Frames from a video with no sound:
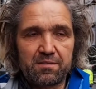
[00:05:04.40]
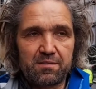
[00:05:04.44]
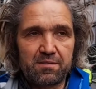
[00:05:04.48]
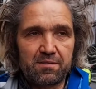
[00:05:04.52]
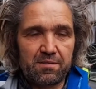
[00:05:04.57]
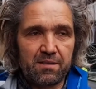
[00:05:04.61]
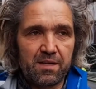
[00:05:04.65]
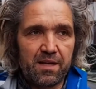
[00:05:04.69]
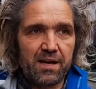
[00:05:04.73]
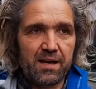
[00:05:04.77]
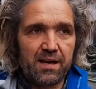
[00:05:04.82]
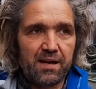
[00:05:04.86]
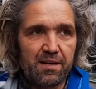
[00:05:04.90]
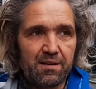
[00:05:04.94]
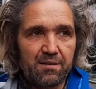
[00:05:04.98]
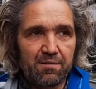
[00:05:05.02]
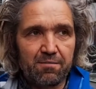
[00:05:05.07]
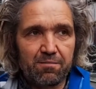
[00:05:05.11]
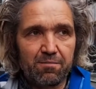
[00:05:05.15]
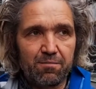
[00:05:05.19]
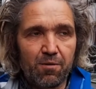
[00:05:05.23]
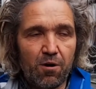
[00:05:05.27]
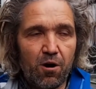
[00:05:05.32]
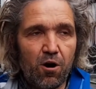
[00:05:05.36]
their
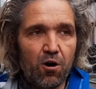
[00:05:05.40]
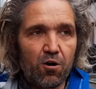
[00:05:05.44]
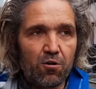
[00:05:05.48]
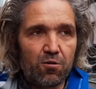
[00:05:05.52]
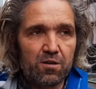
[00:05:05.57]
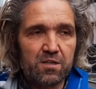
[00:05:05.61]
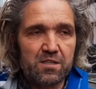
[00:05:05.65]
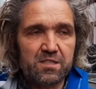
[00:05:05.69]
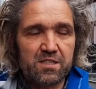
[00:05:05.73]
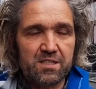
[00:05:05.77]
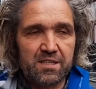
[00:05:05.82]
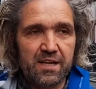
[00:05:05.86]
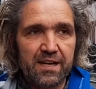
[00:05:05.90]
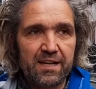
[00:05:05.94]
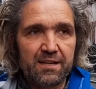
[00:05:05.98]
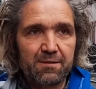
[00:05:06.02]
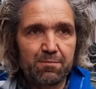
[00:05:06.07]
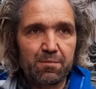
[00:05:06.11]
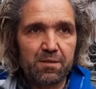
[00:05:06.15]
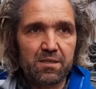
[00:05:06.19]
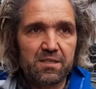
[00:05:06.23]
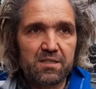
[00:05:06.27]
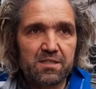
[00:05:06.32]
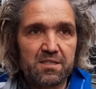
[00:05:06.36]
oral
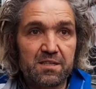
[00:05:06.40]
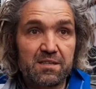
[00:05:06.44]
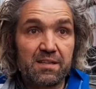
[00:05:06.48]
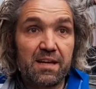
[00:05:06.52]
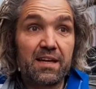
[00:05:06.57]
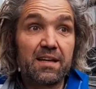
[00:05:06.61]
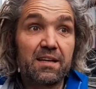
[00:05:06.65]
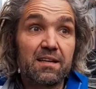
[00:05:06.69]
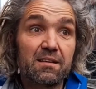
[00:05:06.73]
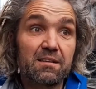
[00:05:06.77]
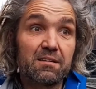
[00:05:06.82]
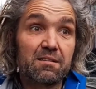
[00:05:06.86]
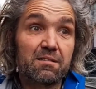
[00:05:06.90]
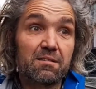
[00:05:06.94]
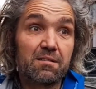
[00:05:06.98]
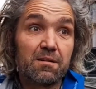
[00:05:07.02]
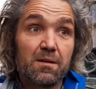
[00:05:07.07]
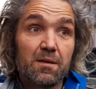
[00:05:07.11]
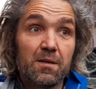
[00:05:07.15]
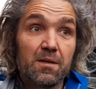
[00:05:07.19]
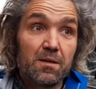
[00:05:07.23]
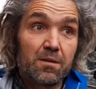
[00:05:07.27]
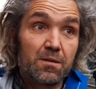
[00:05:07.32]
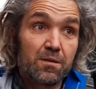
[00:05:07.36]
statements. And then
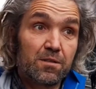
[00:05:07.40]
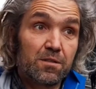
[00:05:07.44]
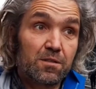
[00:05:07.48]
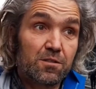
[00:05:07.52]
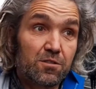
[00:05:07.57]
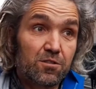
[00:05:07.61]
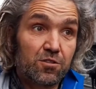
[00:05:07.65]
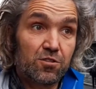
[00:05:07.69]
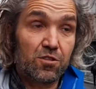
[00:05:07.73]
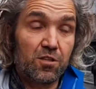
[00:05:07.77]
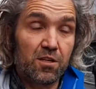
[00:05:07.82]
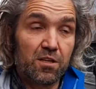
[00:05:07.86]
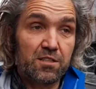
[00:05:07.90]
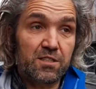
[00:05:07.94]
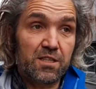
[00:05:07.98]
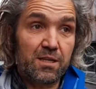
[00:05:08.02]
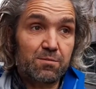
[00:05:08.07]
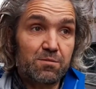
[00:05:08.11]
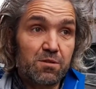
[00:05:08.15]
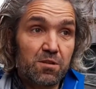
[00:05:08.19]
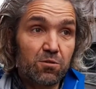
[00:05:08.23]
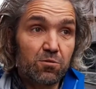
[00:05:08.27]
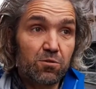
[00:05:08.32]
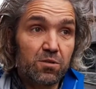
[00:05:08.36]

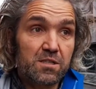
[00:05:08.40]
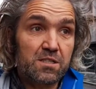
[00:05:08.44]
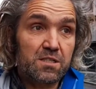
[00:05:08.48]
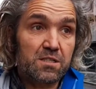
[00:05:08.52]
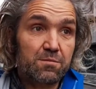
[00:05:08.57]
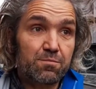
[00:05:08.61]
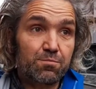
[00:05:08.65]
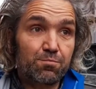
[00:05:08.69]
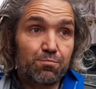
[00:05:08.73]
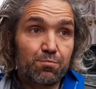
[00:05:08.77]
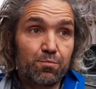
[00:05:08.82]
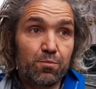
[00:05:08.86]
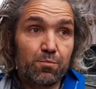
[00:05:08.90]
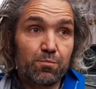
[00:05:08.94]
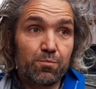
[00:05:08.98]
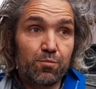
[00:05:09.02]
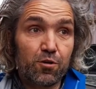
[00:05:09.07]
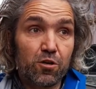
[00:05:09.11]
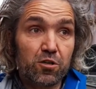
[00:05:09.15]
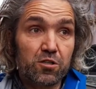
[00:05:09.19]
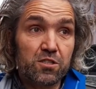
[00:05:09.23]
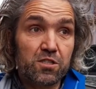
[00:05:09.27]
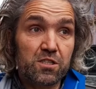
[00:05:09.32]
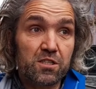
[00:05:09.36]
James Lewis,
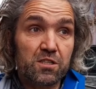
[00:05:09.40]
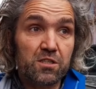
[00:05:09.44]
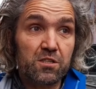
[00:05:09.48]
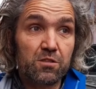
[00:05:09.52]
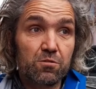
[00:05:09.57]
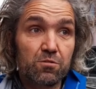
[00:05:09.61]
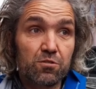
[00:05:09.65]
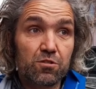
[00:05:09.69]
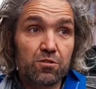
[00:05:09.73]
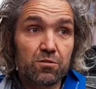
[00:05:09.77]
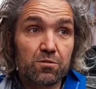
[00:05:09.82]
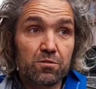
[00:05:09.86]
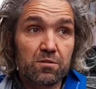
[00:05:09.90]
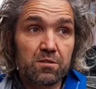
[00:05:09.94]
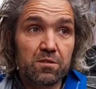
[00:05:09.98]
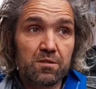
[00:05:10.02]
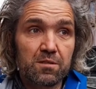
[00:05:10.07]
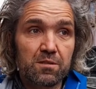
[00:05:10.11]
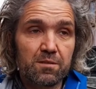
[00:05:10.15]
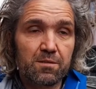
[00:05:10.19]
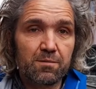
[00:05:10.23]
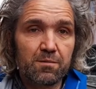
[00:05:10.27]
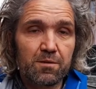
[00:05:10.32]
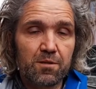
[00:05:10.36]

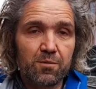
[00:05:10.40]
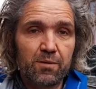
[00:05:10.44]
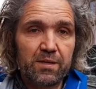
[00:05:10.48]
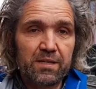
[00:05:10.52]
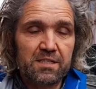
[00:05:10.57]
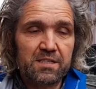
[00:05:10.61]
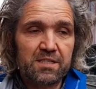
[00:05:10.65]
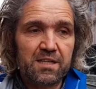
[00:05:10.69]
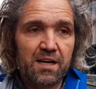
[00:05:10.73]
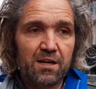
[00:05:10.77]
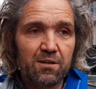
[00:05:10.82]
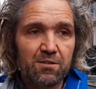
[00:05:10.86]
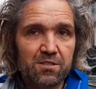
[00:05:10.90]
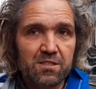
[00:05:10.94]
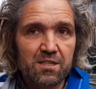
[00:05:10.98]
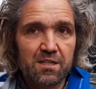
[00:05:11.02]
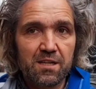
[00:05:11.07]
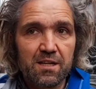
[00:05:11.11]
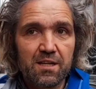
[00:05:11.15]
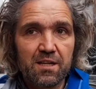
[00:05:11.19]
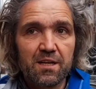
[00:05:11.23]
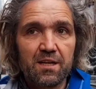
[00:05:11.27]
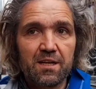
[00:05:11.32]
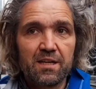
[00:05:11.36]
prosecution, Queen's Counsel,
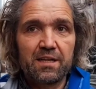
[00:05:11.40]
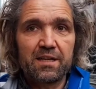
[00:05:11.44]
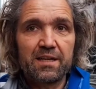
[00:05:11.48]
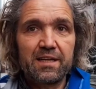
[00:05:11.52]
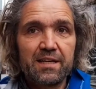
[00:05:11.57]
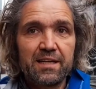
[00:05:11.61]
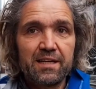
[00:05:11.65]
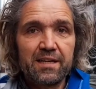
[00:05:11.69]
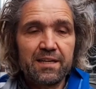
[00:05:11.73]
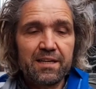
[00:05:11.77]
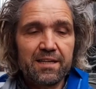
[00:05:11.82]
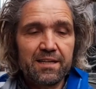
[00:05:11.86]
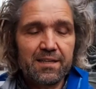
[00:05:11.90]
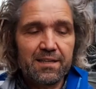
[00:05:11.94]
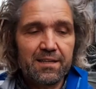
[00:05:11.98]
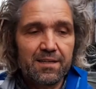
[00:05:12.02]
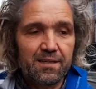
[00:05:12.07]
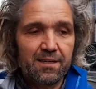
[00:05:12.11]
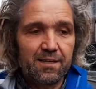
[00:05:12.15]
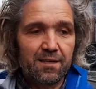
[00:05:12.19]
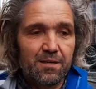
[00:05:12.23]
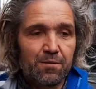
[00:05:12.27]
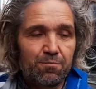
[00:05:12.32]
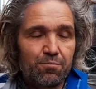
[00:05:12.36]
he
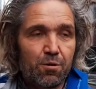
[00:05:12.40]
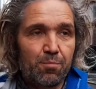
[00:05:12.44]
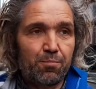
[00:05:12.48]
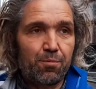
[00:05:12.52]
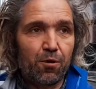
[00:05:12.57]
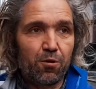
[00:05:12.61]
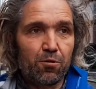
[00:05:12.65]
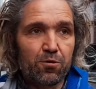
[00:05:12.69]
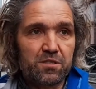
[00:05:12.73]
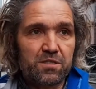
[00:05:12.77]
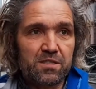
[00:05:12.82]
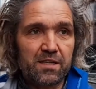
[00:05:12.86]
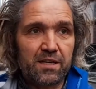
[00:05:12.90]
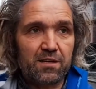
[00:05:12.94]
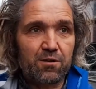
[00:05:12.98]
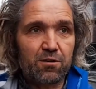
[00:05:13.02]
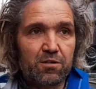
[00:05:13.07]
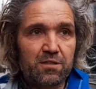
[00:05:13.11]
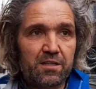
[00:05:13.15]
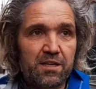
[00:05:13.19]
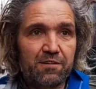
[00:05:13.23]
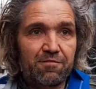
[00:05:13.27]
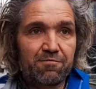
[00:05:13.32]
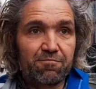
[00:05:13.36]
proposed they
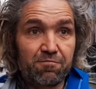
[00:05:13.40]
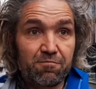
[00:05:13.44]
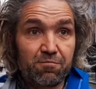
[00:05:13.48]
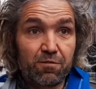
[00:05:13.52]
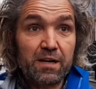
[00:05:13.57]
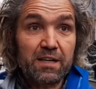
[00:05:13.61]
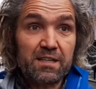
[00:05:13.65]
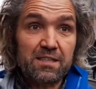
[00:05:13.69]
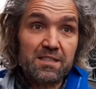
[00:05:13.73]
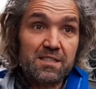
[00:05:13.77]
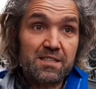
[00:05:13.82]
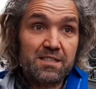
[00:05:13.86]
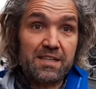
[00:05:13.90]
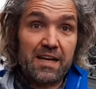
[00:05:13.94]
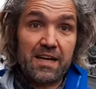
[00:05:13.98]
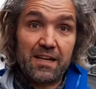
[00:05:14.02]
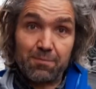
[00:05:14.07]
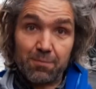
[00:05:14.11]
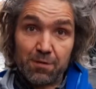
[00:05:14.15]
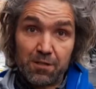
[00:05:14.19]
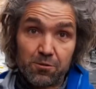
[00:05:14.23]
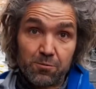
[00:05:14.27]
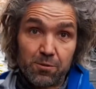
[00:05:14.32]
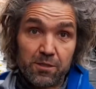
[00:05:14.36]
could give written
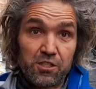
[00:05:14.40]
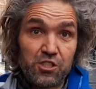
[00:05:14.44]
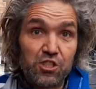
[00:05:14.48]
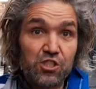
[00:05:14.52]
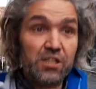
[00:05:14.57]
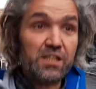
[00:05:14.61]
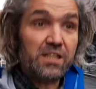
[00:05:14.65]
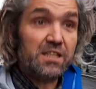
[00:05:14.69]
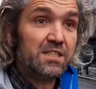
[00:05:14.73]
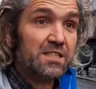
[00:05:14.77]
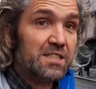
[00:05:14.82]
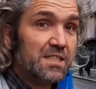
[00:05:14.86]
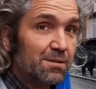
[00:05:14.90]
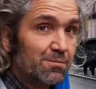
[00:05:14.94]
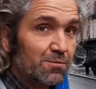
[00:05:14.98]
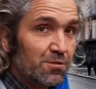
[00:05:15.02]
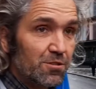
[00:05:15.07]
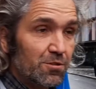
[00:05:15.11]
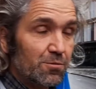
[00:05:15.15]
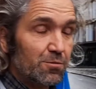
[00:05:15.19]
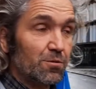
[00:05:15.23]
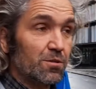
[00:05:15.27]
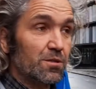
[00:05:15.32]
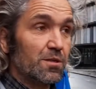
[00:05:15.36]
statements, which she seemed
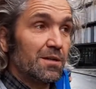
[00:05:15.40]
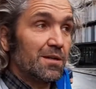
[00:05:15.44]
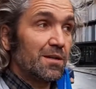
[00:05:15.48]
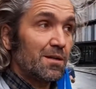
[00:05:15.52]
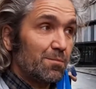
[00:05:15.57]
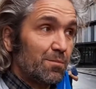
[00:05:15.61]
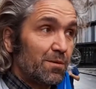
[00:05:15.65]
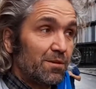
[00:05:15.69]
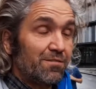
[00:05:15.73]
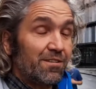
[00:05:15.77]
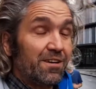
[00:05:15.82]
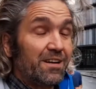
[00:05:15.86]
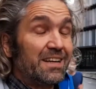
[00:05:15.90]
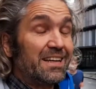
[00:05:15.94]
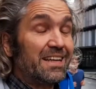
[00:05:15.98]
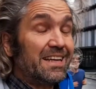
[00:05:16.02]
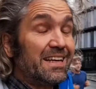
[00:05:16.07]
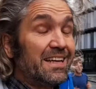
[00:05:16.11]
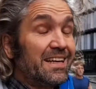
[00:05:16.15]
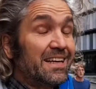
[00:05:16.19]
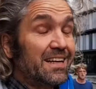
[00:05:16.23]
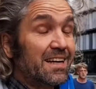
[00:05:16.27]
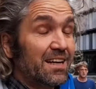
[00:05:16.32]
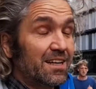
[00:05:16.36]
to be very
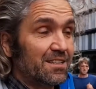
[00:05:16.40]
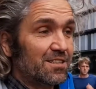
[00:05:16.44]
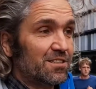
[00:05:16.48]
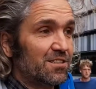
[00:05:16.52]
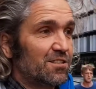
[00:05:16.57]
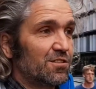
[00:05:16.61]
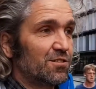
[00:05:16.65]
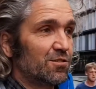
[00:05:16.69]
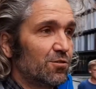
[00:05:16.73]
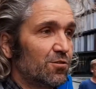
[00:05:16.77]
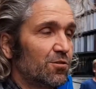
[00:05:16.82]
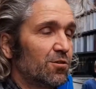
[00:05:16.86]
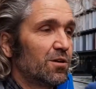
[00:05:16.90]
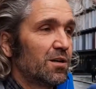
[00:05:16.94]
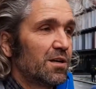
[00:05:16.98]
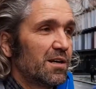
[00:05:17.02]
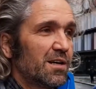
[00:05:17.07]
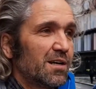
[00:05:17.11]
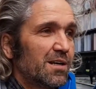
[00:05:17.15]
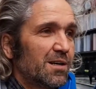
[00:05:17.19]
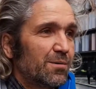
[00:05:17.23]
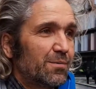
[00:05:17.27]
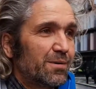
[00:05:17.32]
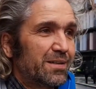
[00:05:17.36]
eager to do,
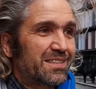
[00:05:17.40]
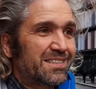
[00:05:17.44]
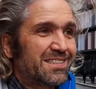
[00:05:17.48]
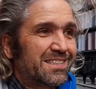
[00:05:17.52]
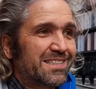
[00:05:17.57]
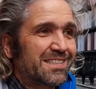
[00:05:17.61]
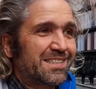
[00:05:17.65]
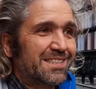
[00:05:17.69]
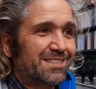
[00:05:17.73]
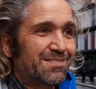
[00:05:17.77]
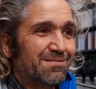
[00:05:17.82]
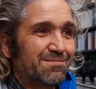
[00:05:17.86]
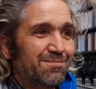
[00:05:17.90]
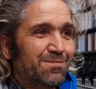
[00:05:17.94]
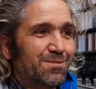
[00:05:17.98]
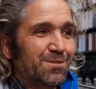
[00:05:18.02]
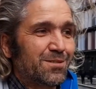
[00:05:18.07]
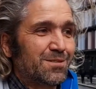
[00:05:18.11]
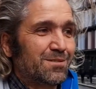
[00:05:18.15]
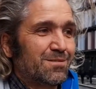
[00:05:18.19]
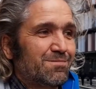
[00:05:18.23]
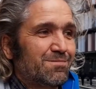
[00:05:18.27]
which would